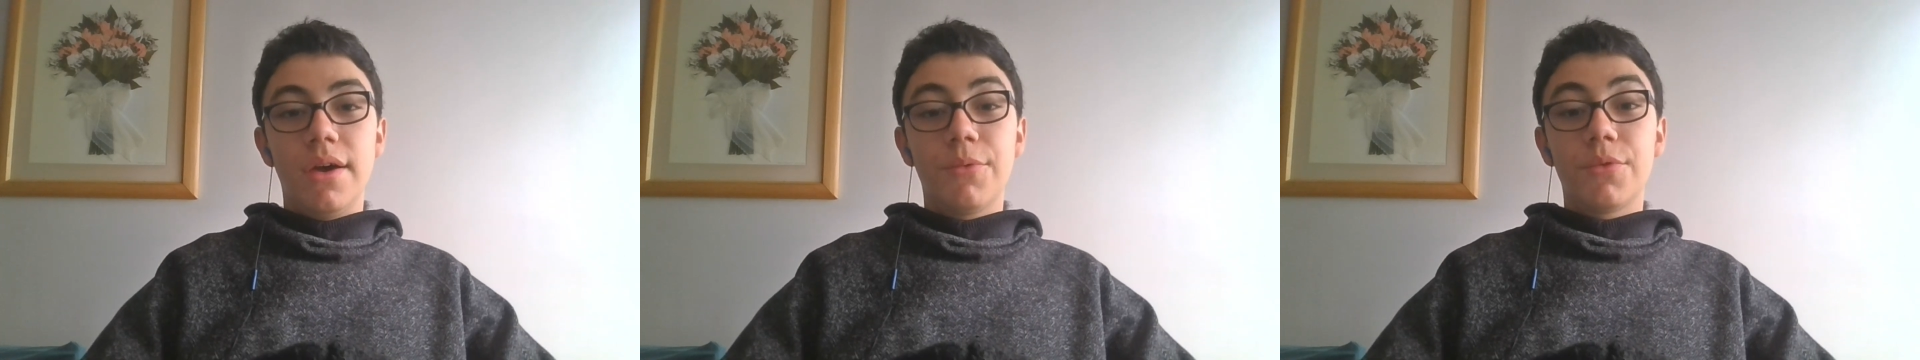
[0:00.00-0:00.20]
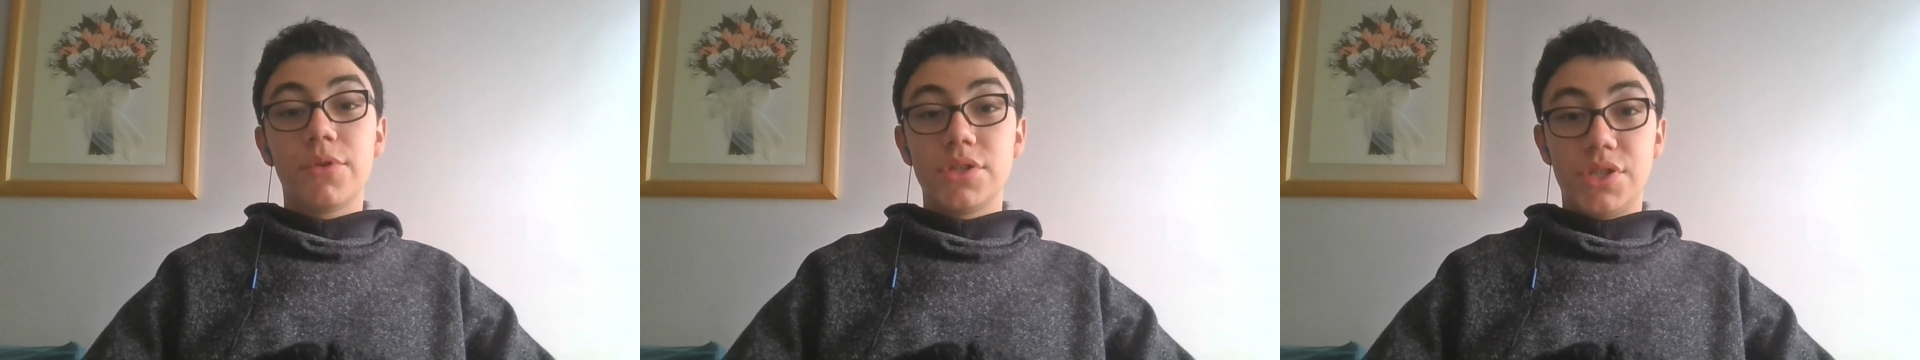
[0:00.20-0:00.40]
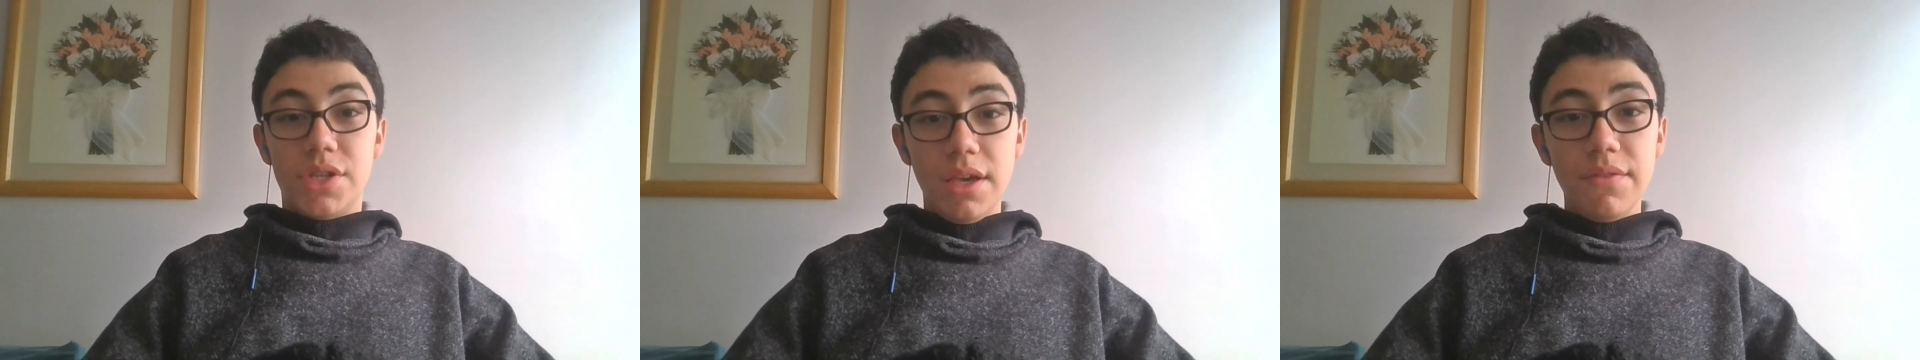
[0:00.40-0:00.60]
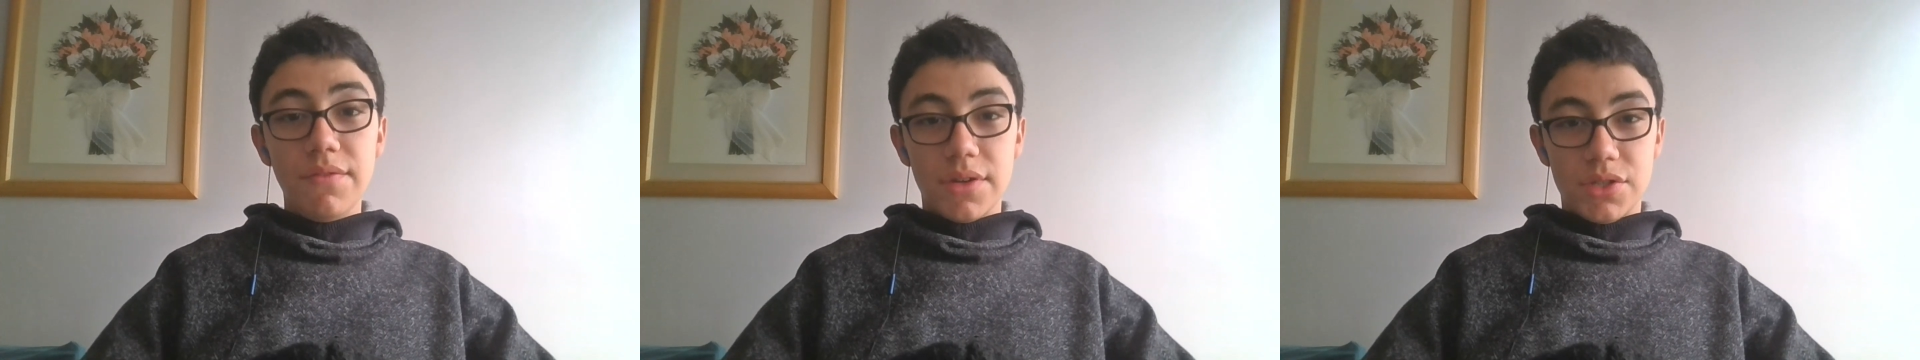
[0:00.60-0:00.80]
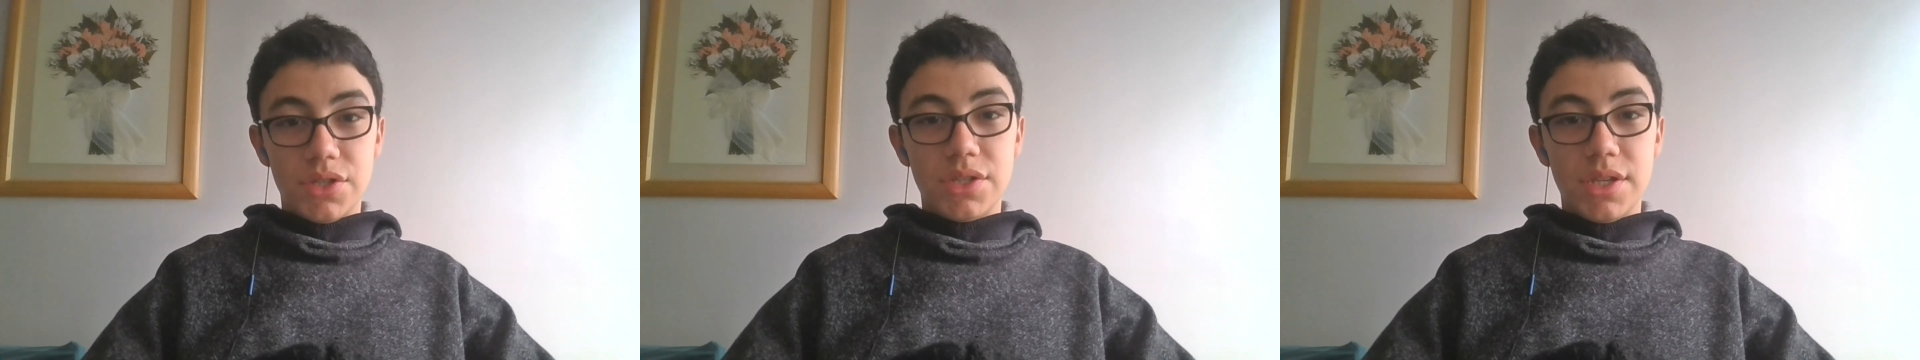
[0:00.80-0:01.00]
were
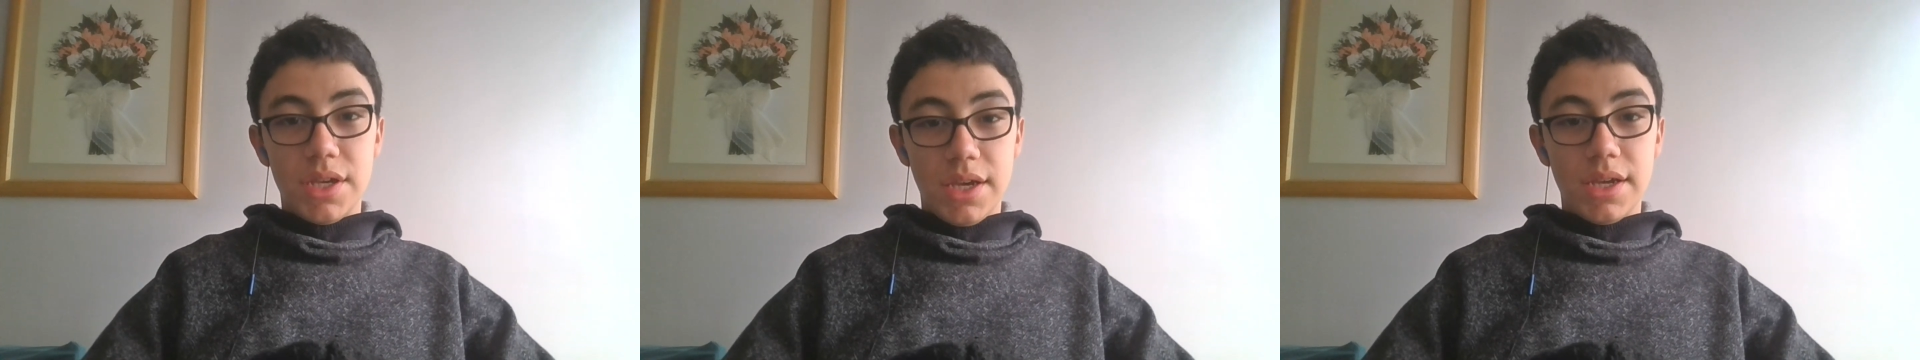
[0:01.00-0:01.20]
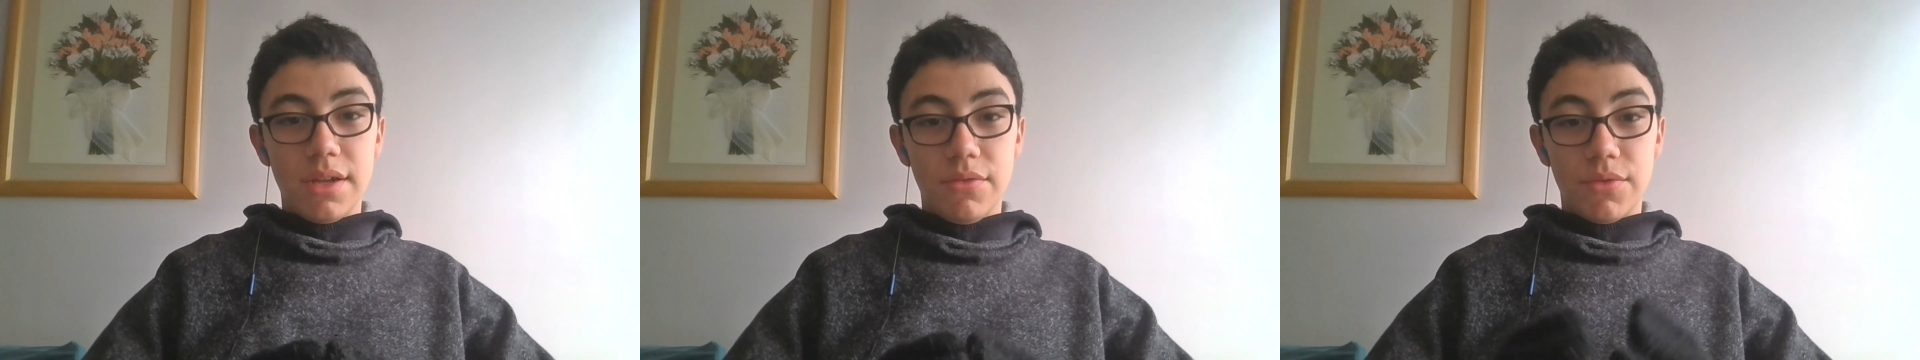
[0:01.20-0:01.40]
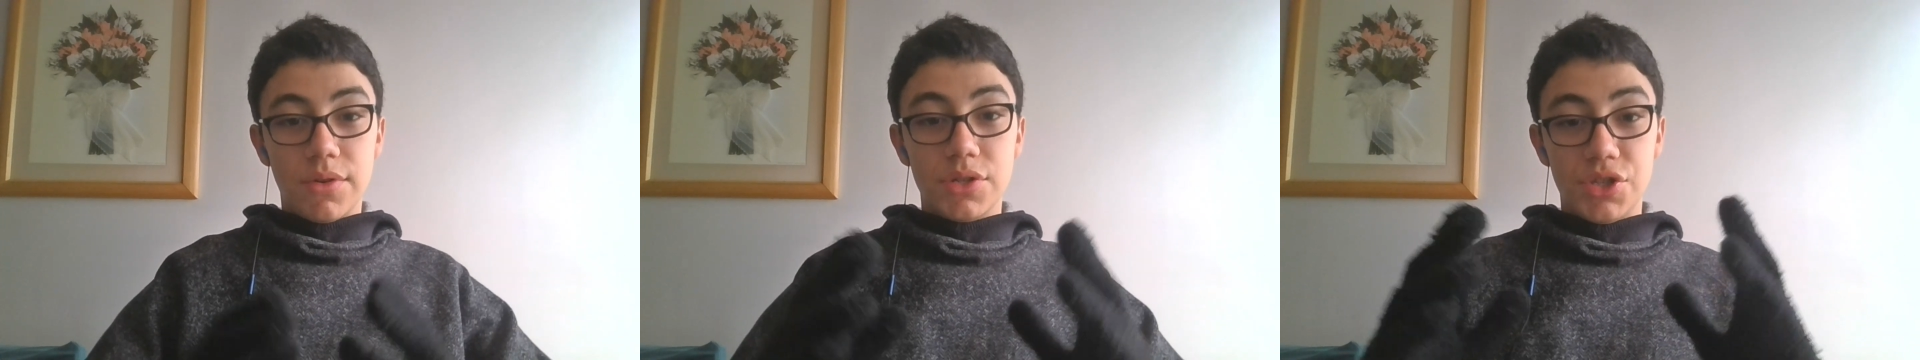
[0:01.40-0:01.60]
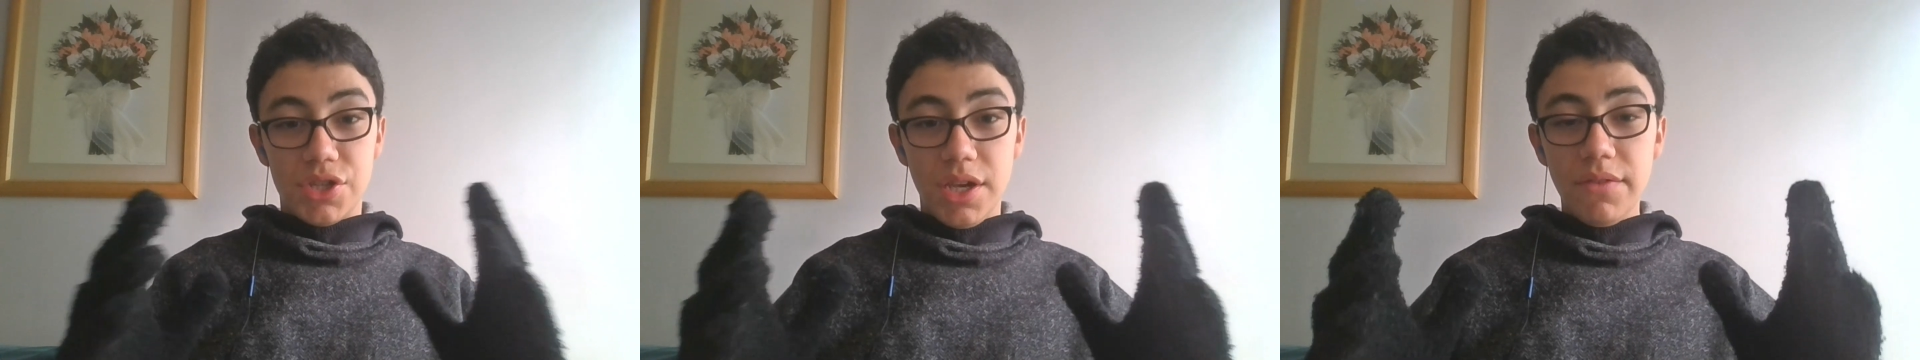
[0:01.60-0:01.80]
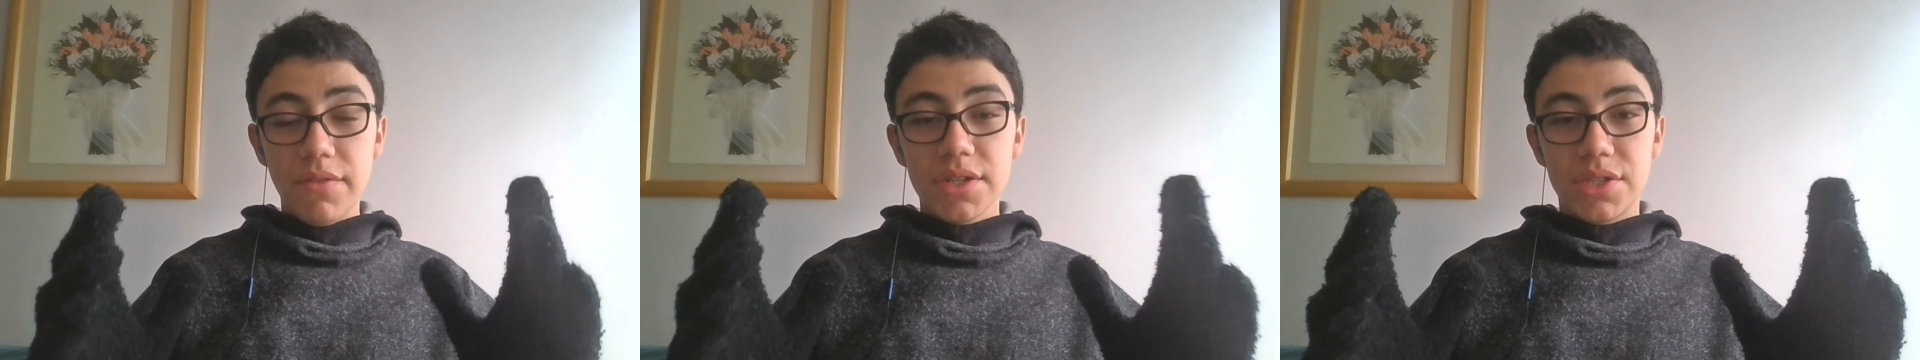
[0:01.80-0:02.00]

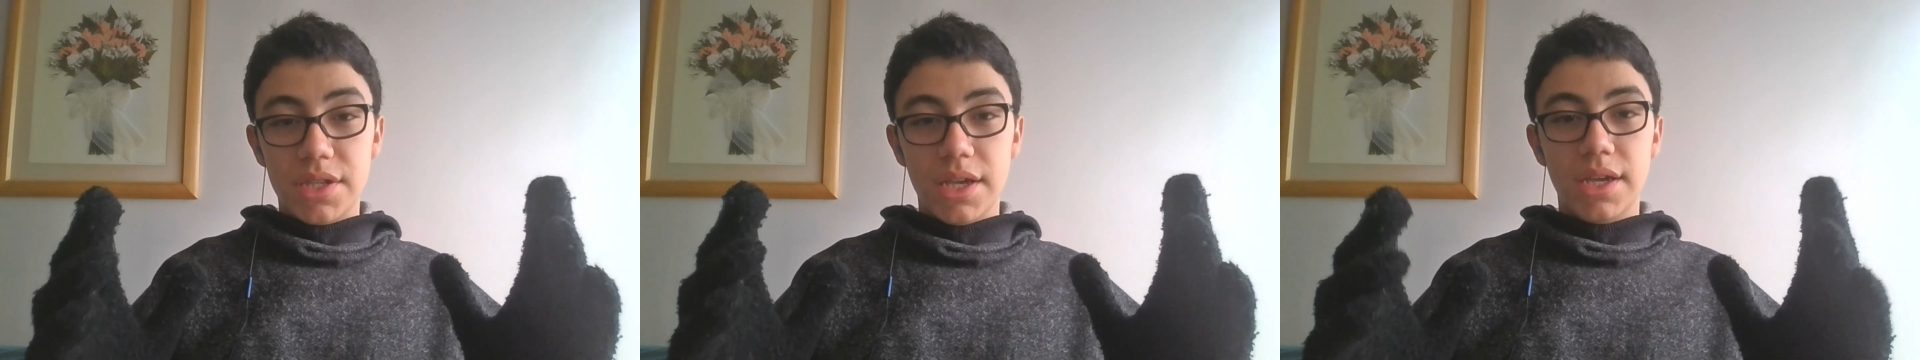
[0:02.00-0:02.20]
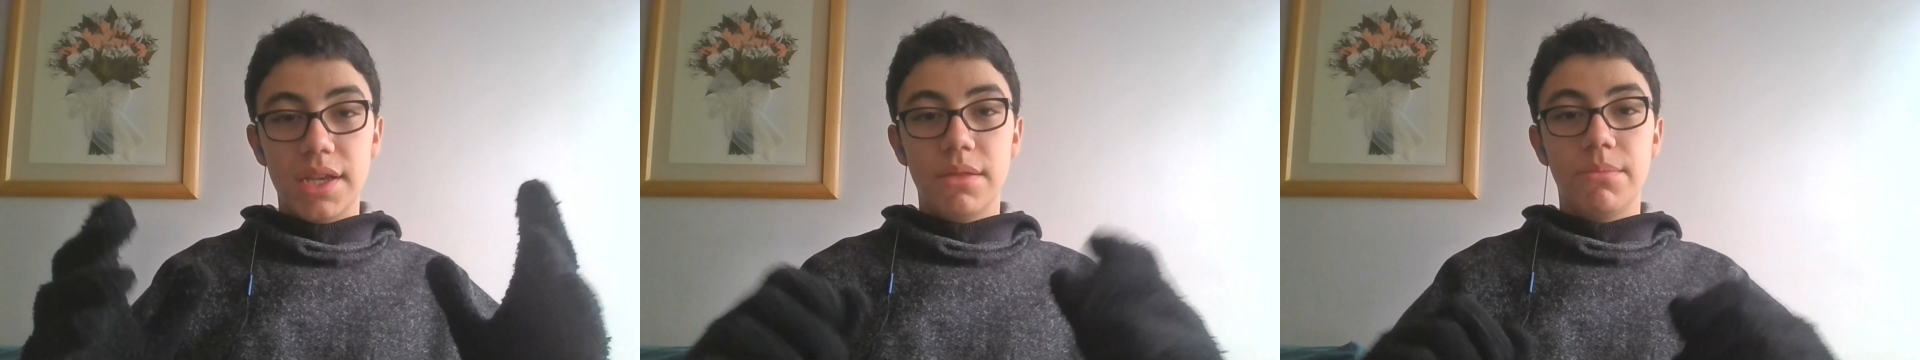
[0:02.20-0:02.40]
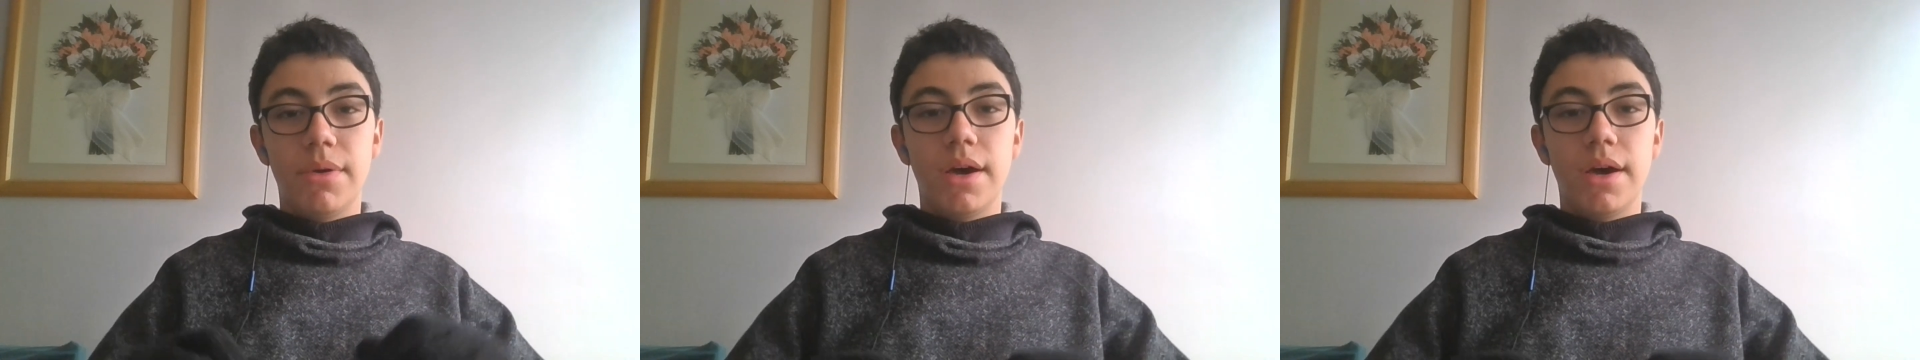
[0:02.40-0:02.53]
devastated